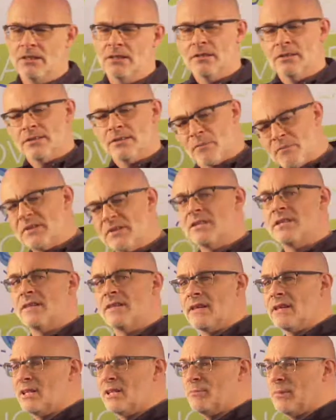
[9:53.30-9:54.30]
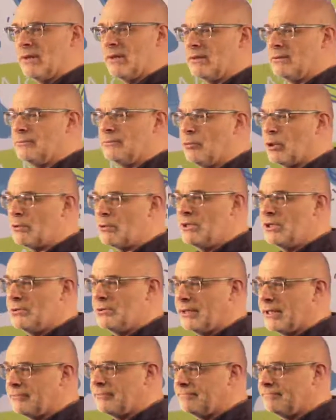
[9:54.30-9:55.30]
Something to think about. What are we
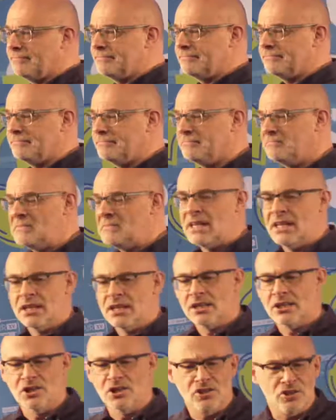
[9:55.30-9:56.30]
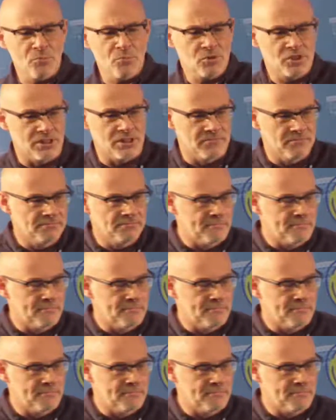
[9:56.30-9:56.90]
doing? Consumption.